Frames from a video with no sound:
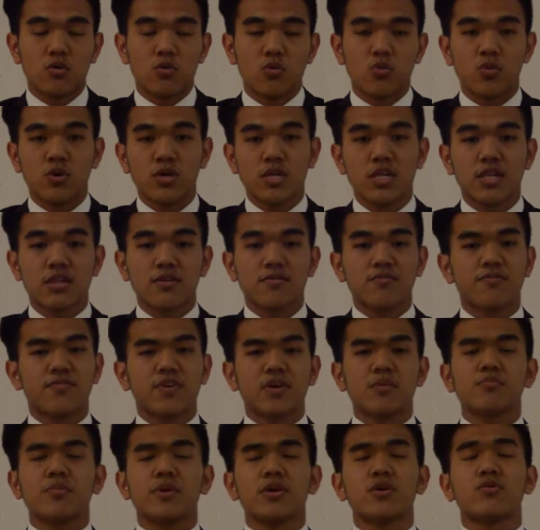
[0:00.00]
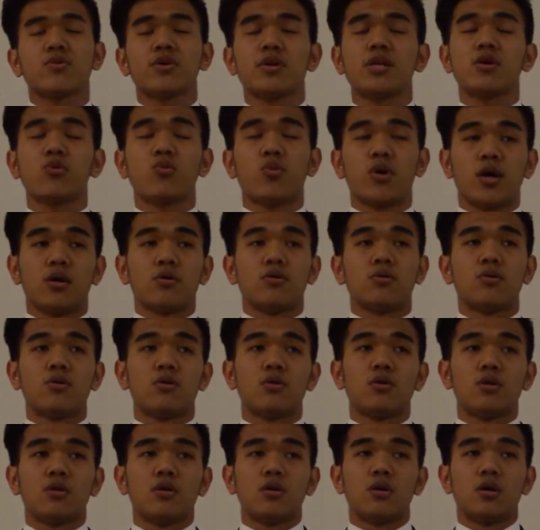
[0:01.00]
which fit me really well.
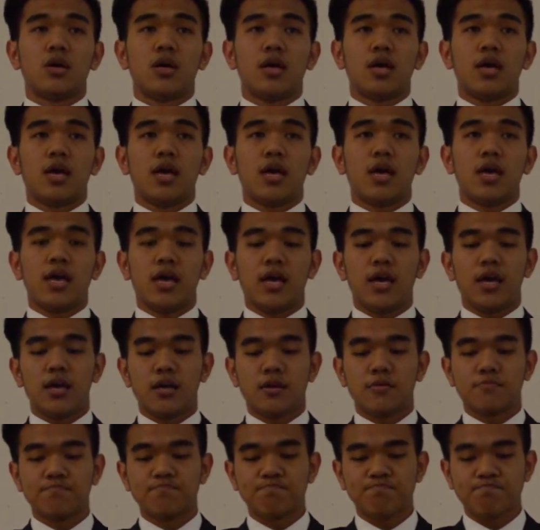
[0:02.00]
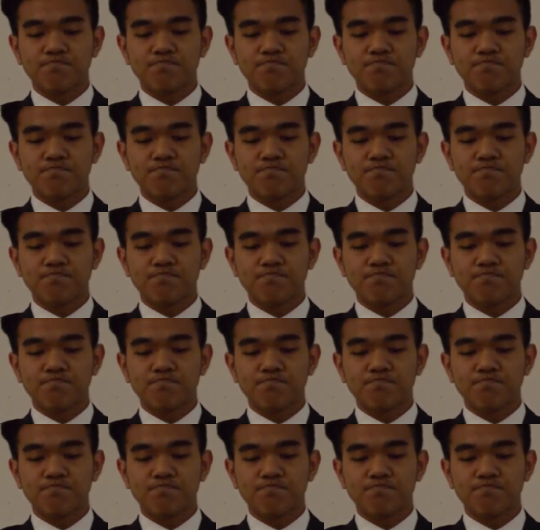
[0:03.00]
And